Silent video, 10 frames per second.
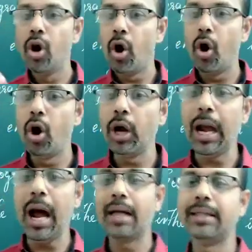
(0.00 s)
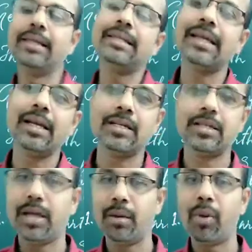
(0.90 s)
all other
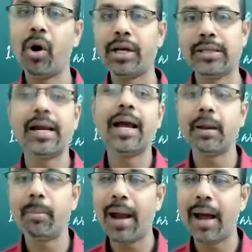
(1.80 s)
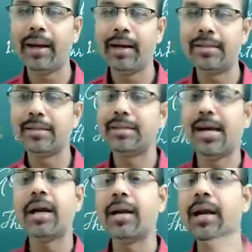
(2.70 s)
celestial bodies like planets,
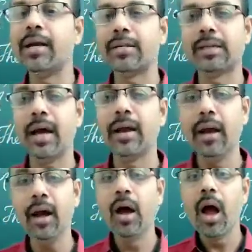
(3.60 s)
satellites and